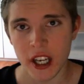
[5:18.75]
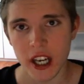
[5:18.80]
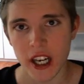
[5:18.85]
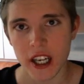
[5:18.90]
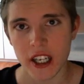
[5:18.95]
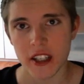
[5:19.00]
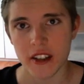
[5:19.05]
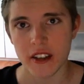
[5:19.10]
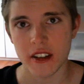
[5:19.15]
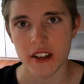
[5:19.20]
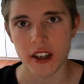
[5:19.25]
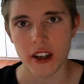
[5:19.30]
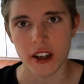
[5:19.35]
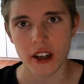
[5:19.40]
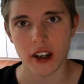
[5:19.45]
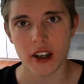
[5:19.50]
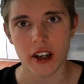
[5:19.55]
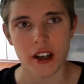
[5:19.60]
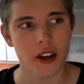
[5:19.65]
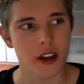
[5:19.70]
and
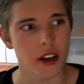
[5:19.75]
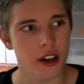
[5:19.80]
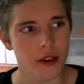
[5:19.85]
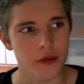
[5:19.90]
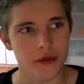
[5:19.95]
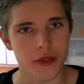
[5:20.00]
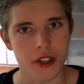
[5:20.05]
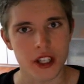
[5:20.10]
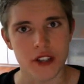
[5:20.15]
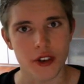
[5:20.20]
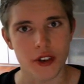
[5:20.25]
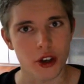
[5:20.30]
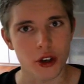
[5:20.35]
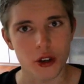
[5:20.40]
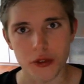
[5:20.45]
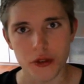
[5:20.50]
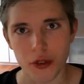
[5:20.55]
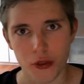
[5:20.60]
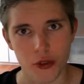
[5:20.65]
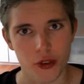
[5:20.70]
it's very
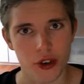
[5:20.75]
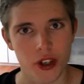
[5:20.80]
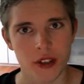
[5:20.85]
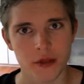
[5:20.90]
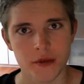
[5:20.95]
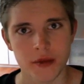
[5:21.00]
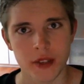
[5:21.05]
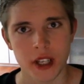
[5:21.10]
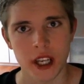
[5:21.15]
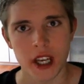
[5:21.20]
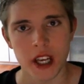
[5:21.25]
good for freedom.